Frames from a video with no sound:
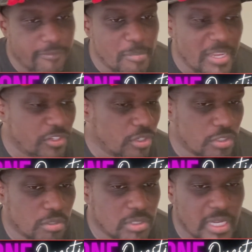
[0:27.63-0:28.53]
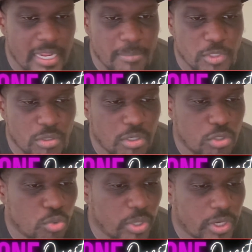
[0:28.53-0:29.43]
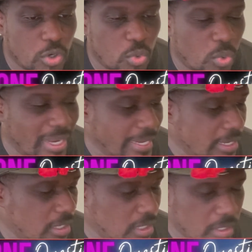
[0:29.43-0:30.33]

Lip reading: information. So today I'm just going to do a quick